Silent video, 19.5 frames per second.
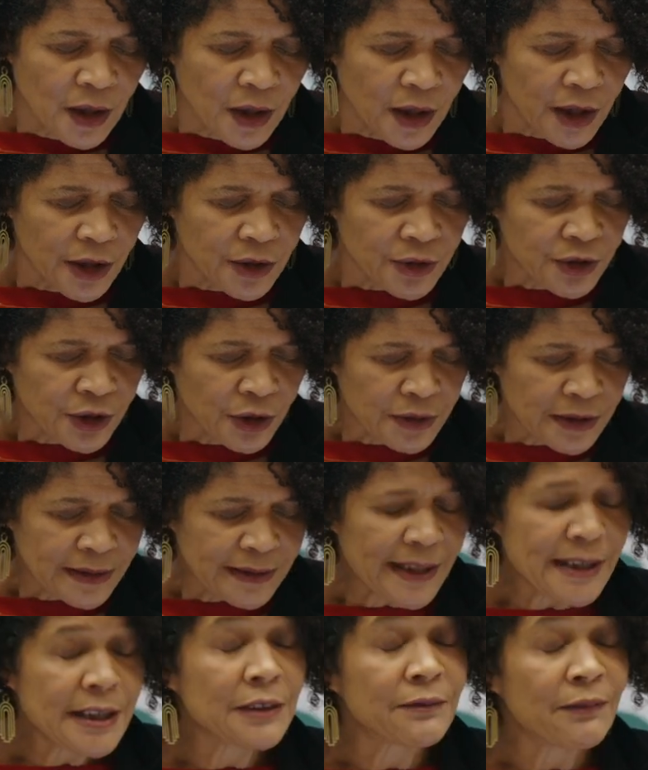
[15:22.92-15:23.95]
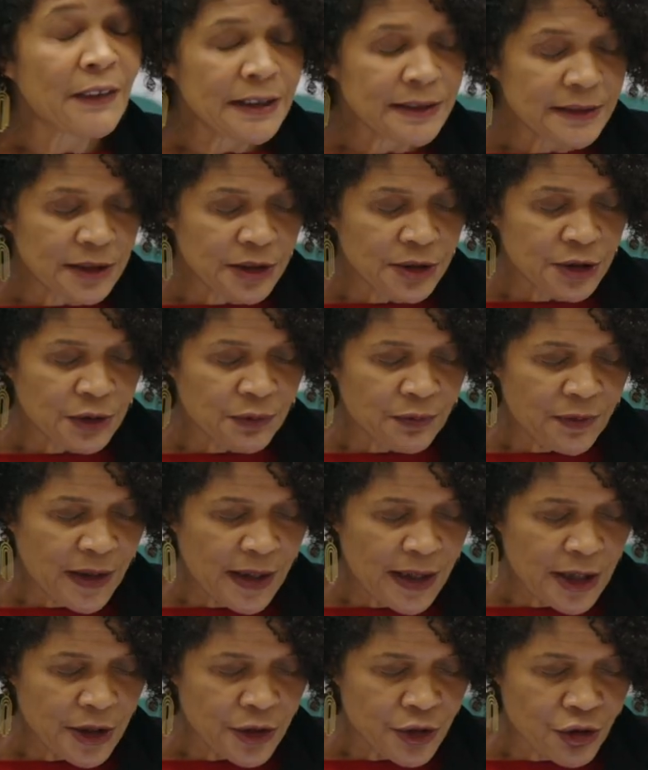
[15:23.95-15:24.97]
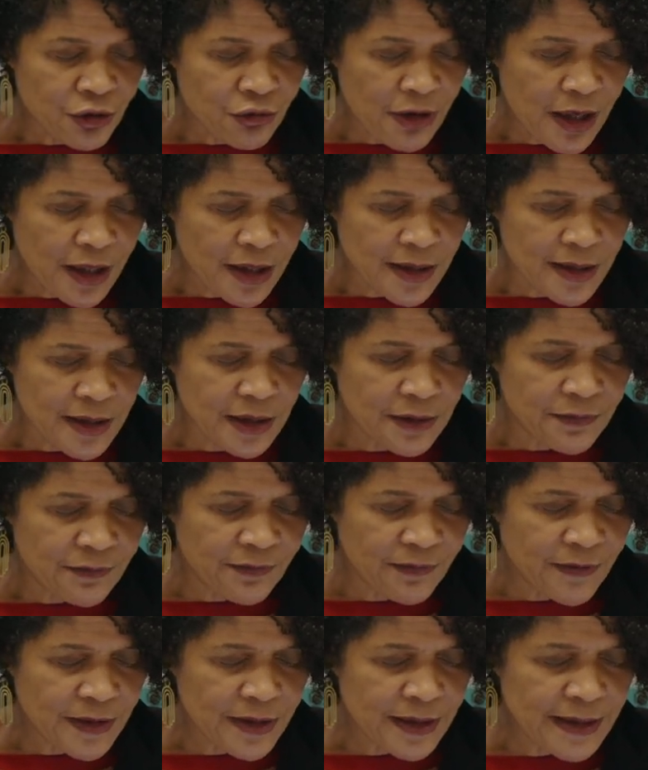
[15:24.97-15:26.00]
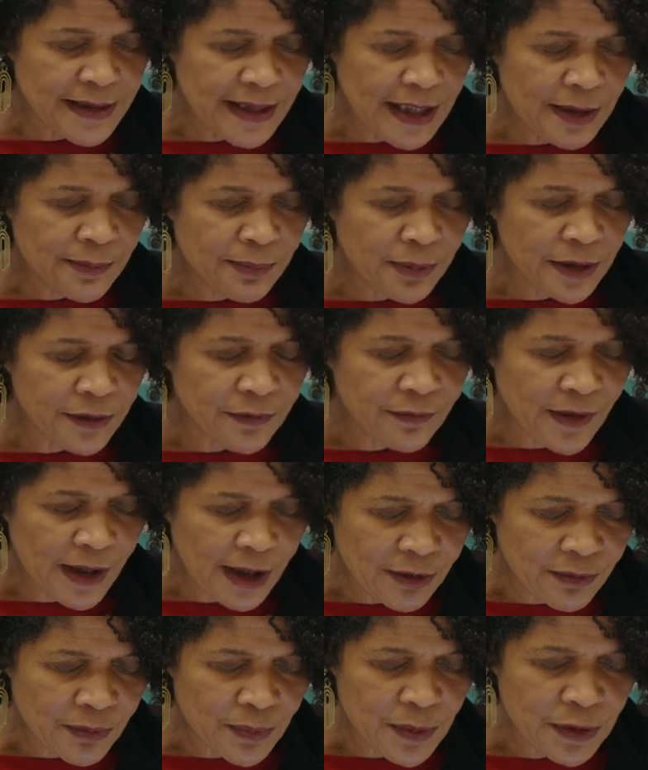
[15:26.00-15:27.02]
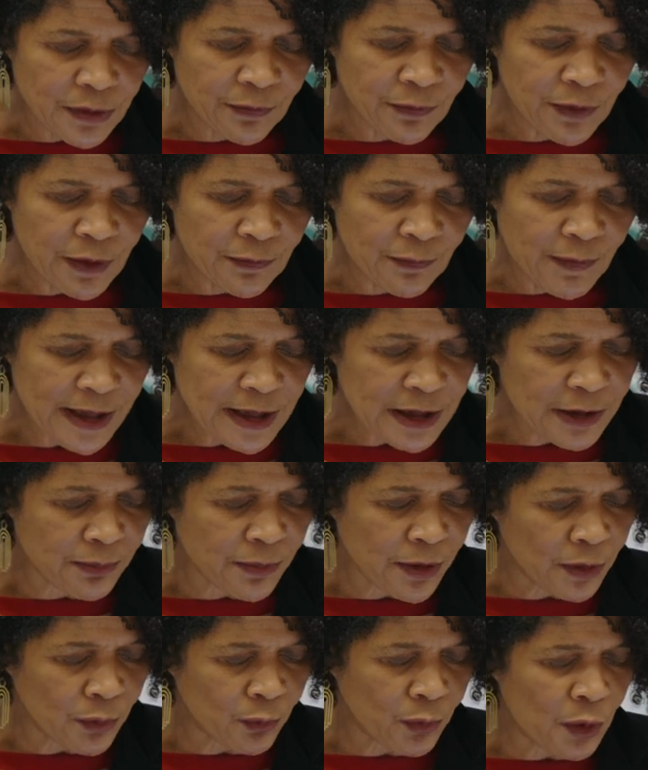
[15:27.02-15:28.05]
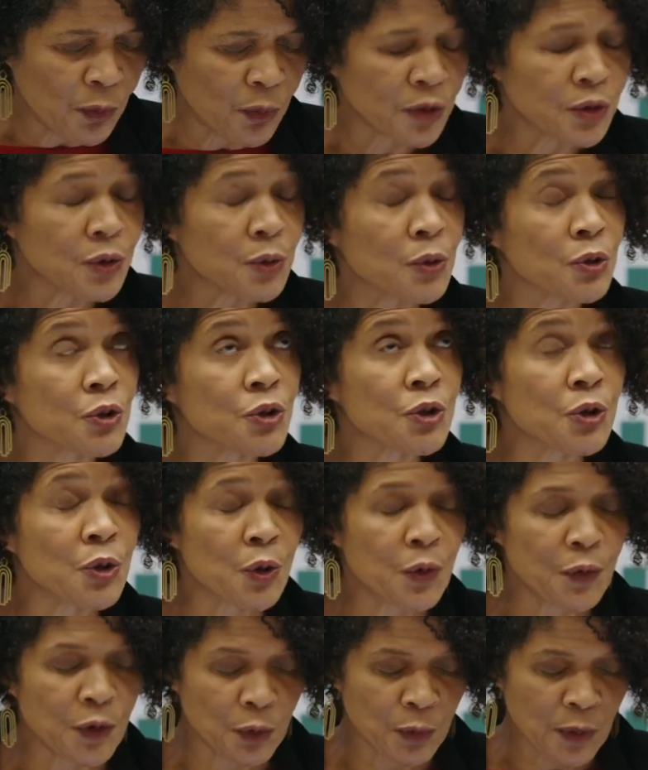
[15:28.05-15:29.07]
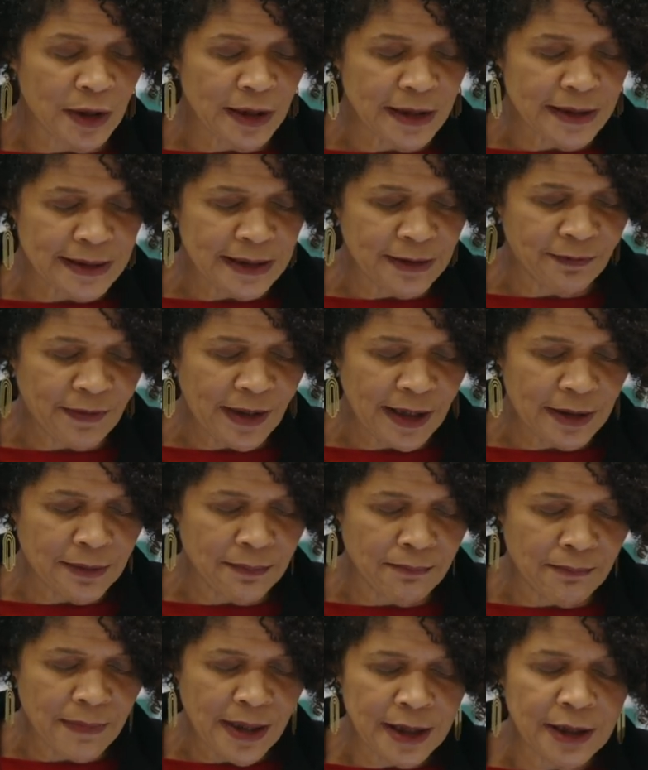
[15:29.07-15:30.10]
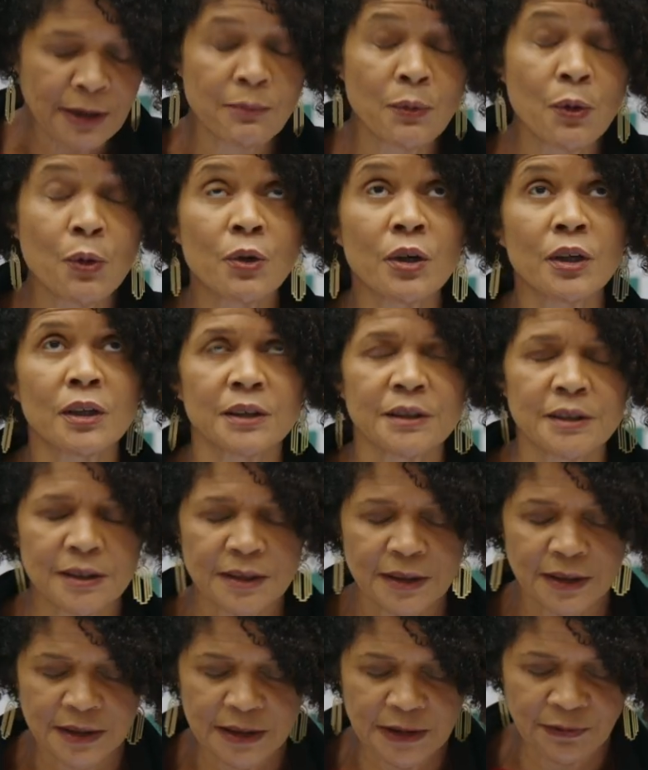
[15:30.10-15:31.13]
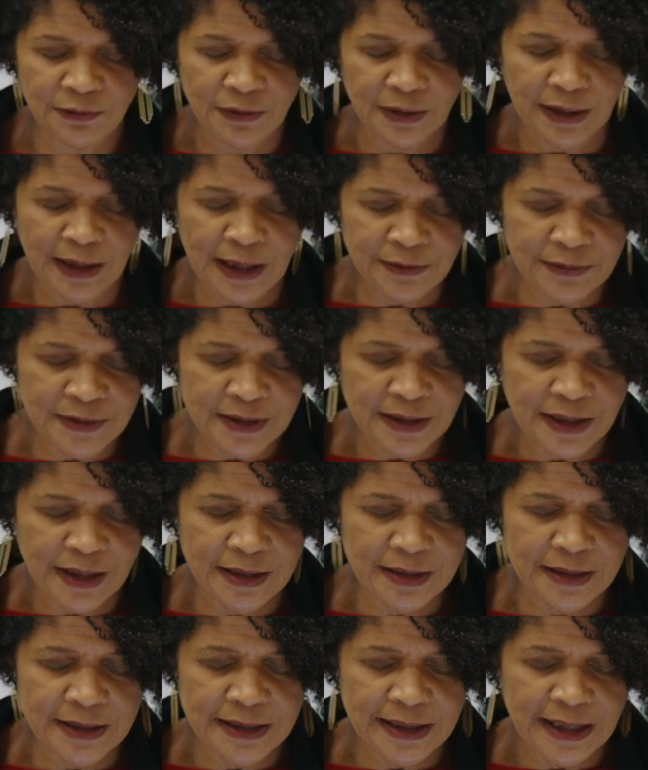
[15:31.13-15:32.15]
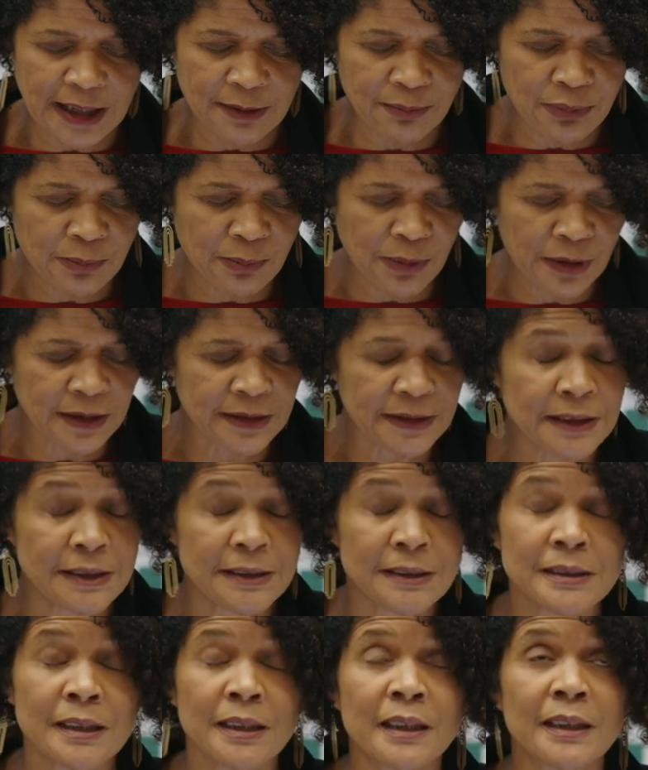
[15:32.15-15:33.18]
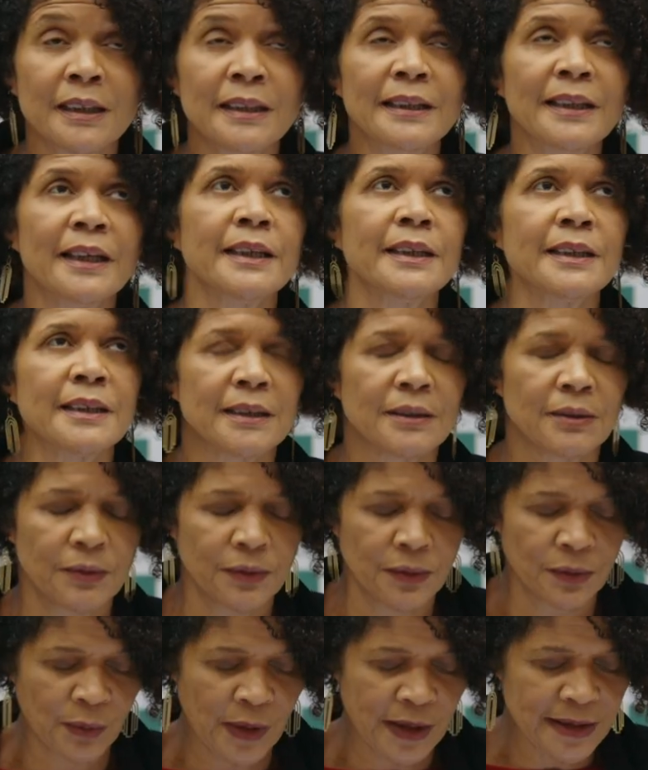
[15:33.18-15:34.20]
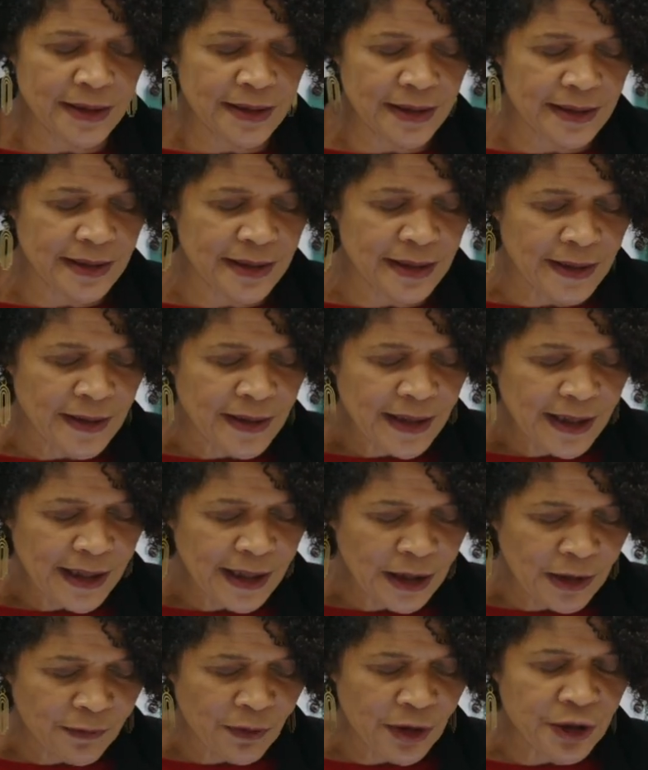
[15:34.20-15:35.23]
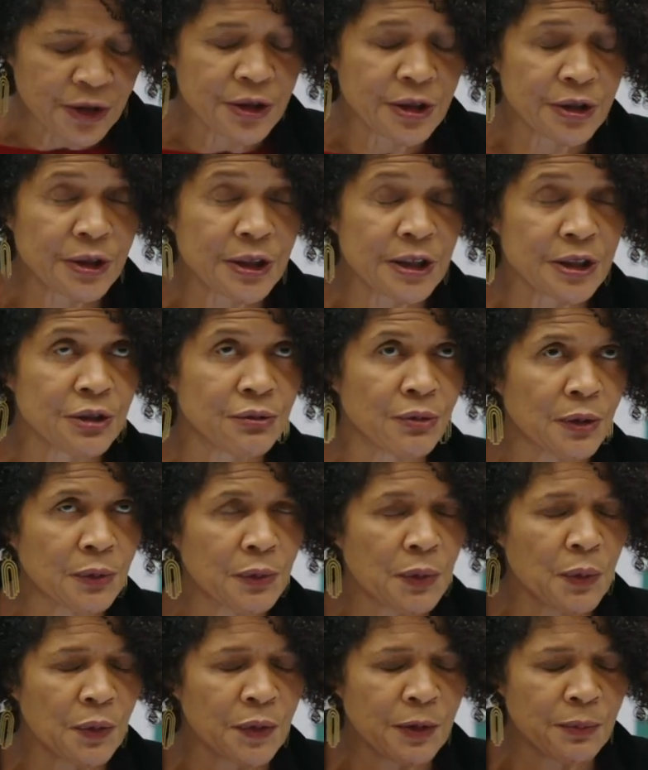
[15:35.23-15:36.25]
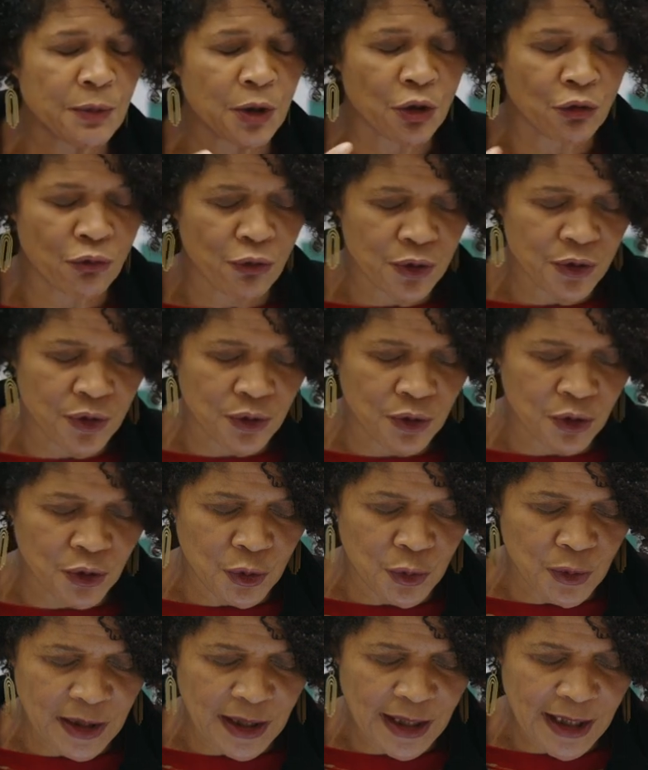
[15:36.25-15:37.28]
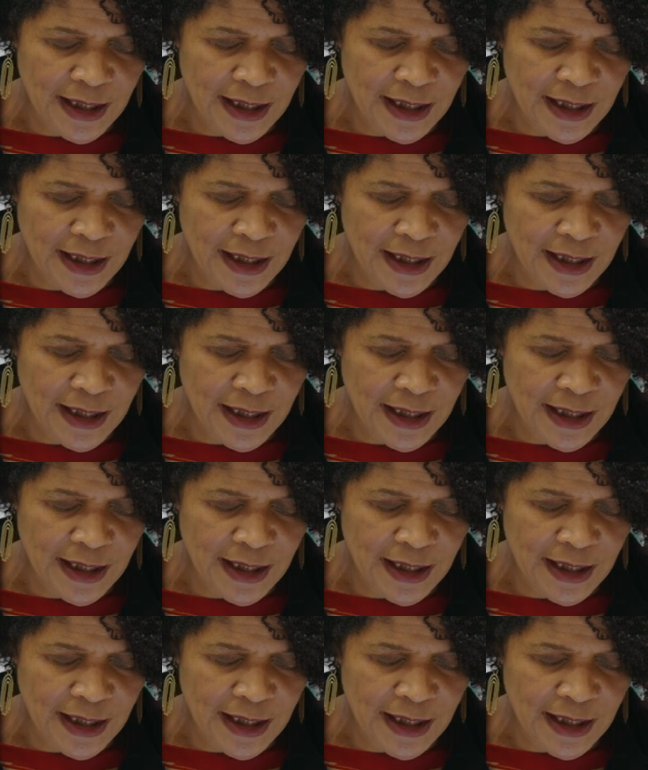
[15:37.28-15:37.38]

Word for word: And so to take advantage of that attractive, stable environment for investment, we want to ensure that we can develop many more clusters for life science capabilities like the White City Innovation District. We want them across the UK.